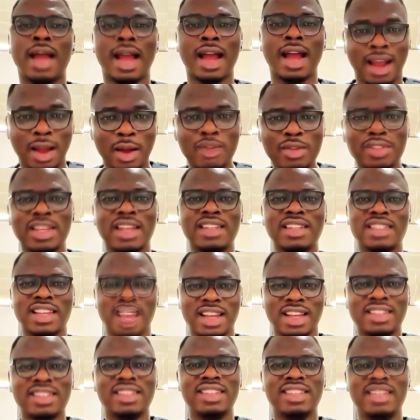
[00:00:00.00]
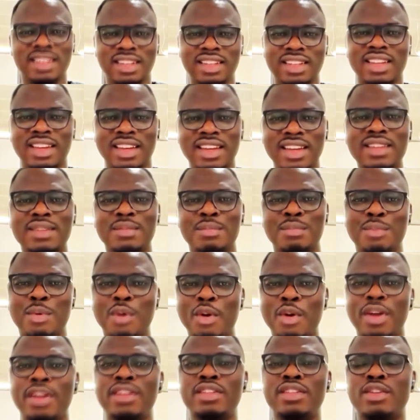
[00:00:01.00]
Accountants are still needed,
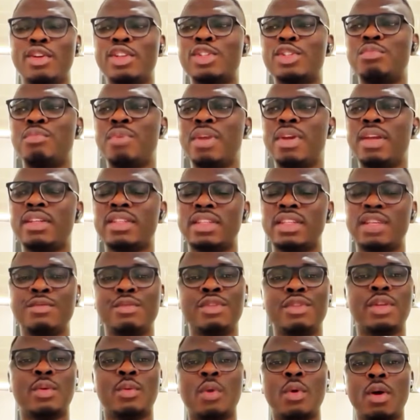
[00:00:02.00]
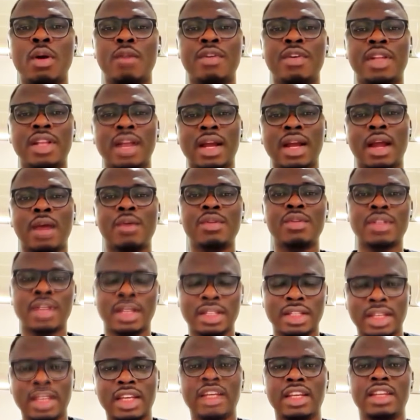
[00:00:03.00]
but it just makes even the work of an
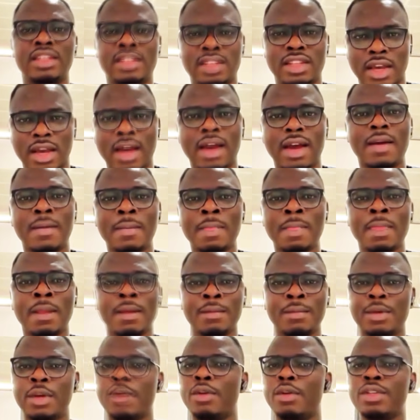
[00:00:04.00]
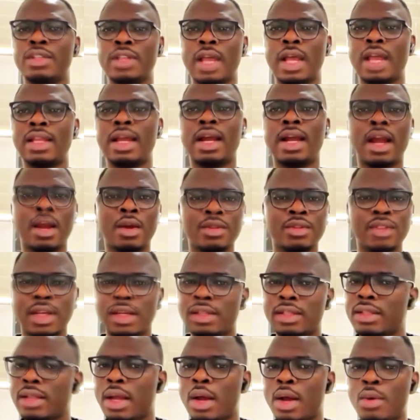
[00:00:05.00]
accountant easier, because an
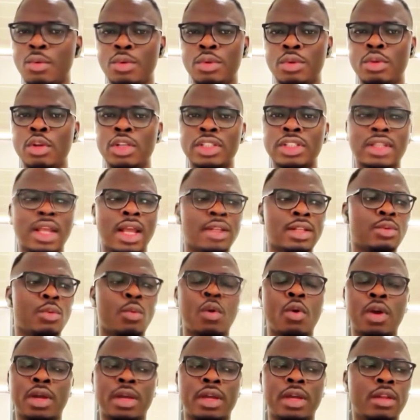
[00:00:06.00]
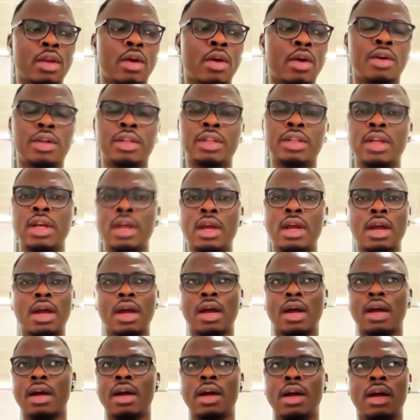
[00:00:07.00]
accountant now will not start working on
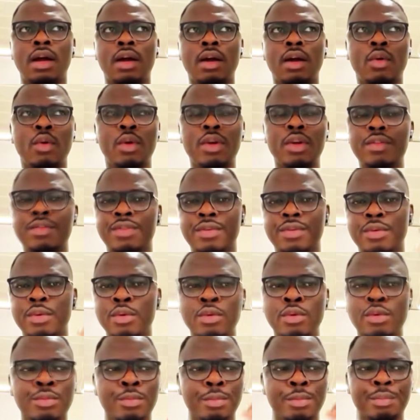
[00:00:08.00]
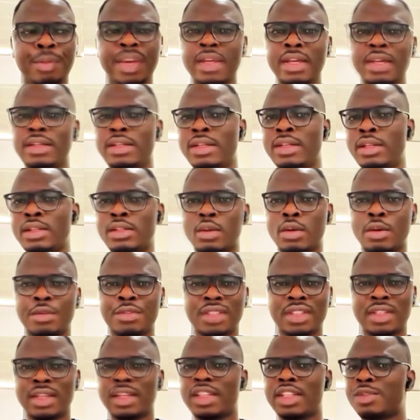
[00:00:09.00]
going through pages
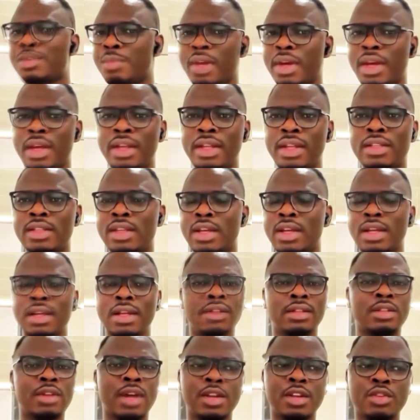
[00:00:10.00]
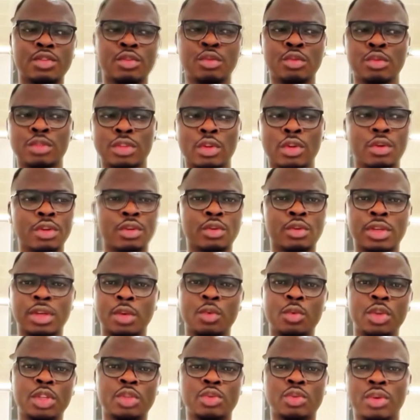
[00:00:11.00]
of statements, trying to sort,
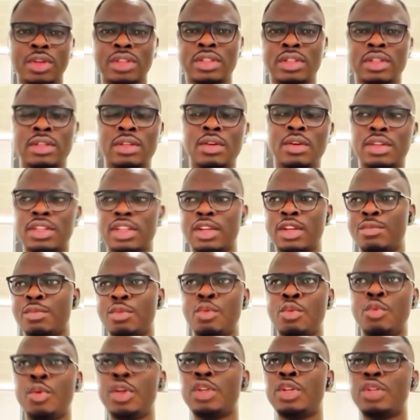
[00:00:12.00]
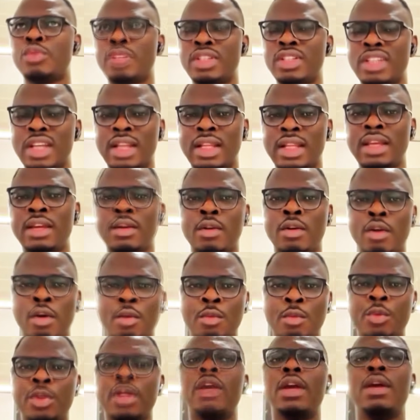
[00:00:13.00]
okay, which one is deductible, which one is an
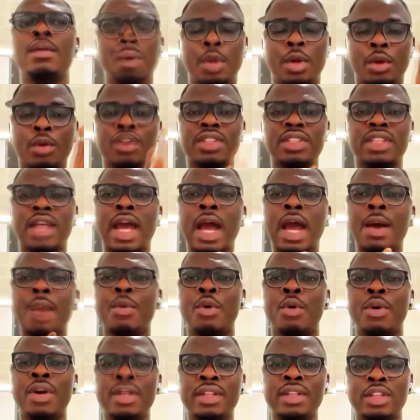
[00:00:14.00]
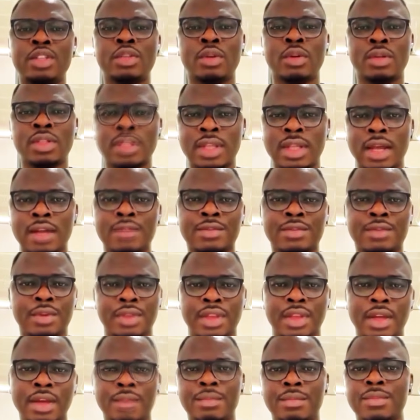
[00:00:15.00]
income, because the app already sorts that for
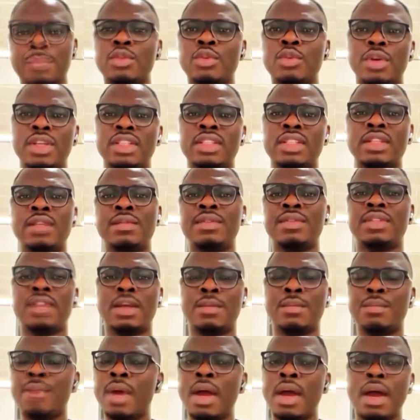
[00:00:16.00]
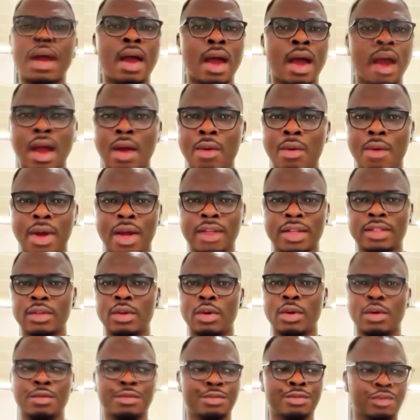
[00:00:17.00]
them. So it saves them
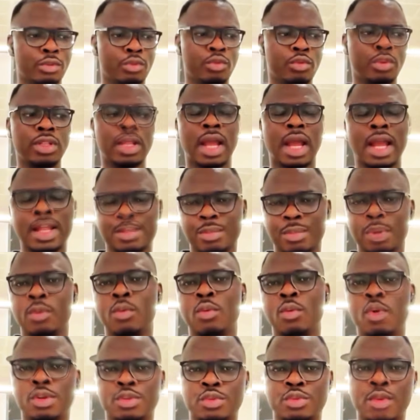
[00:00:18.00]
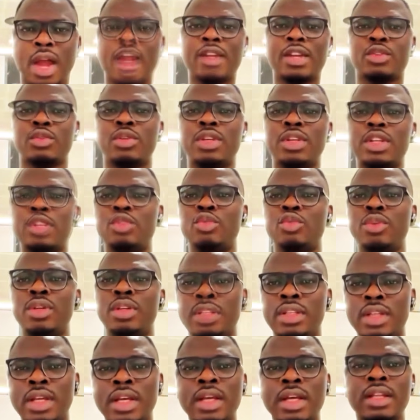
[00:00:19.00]
hours of doing admin work to actually
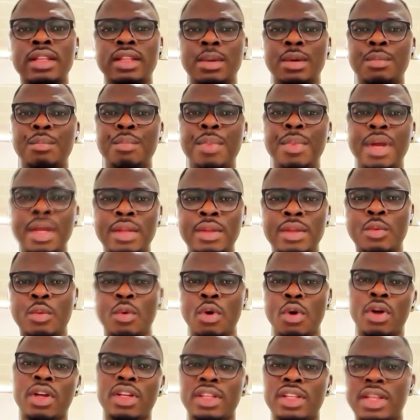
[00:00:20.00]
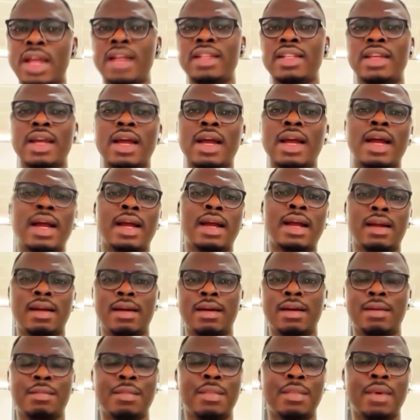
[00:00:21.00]
doing the main work that they
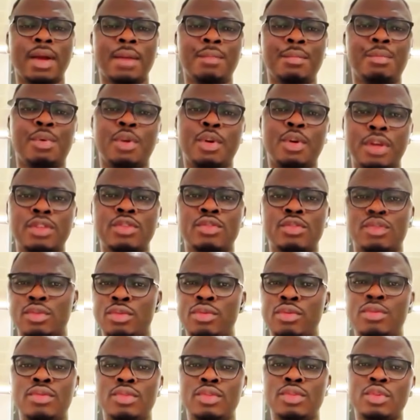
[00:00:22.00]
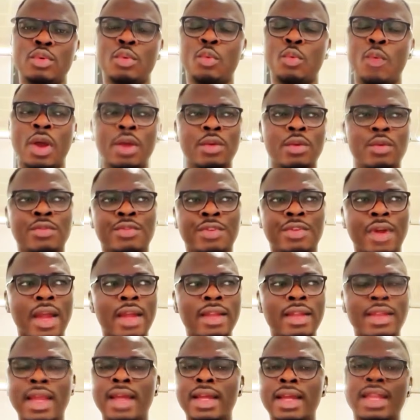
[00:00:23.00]
are employed to do. So when you've
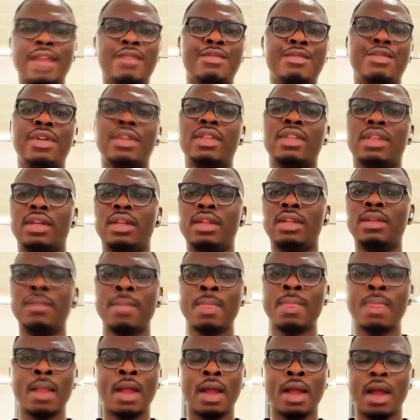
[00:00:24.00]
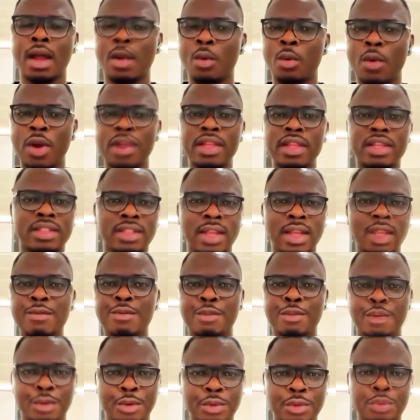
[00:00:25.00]
entered everything, when it's time
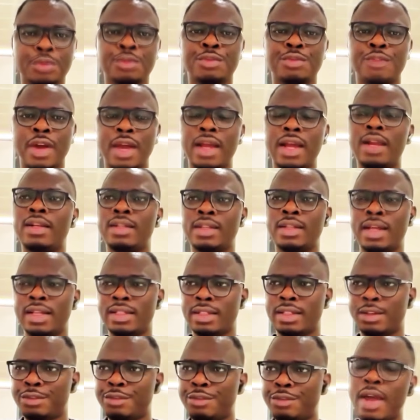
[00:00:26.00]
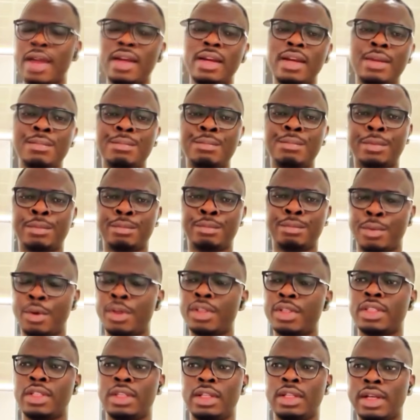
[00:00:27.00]
for you to file, there's a filing
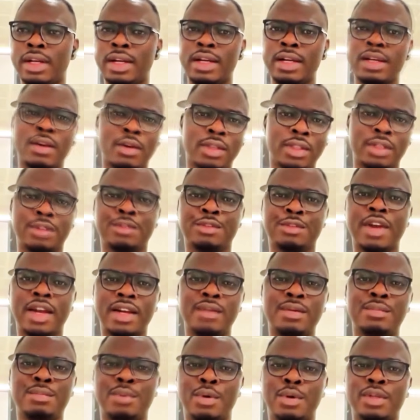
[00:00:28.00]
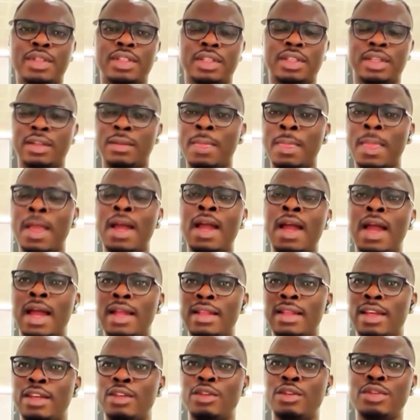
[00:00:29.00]
button. Click on the filing button,
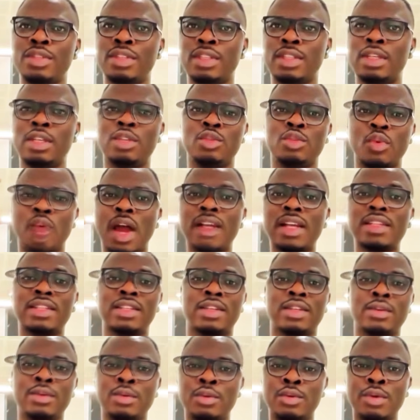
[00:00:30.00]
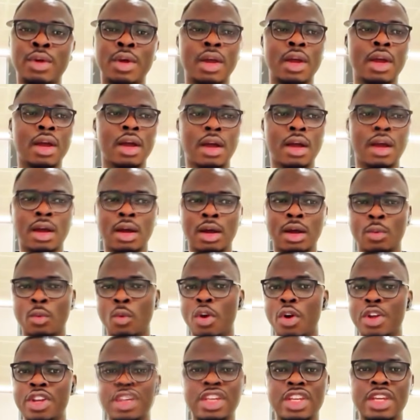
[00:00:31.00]
and then you see it to ask you
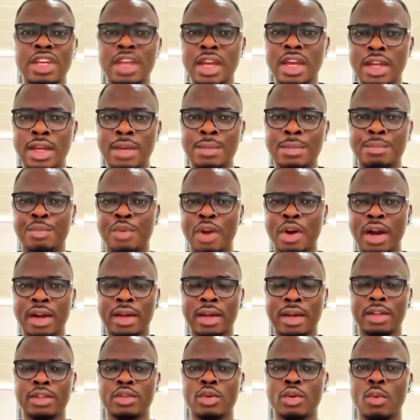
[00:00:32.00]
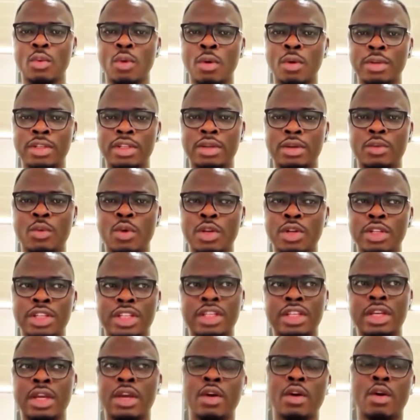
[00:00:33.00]
what year bracket or what
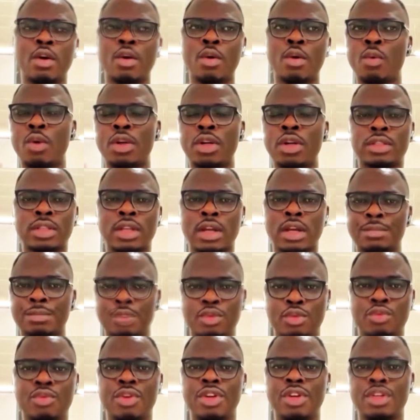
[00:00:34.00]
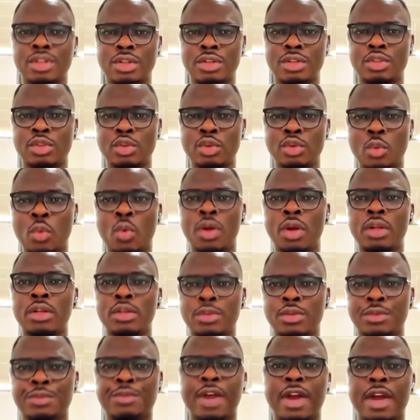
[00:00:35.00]
year or what duration do you
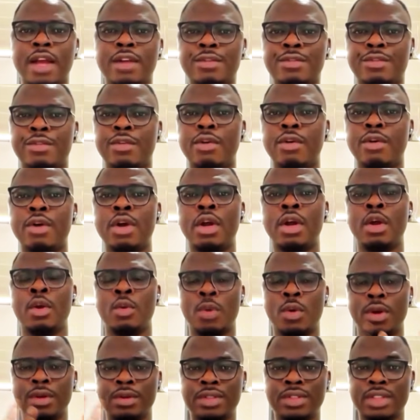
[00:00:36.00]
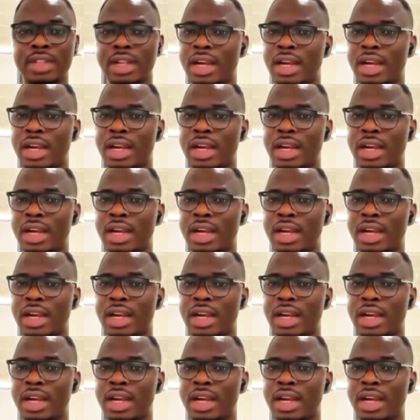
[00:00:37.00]
want to file for. When you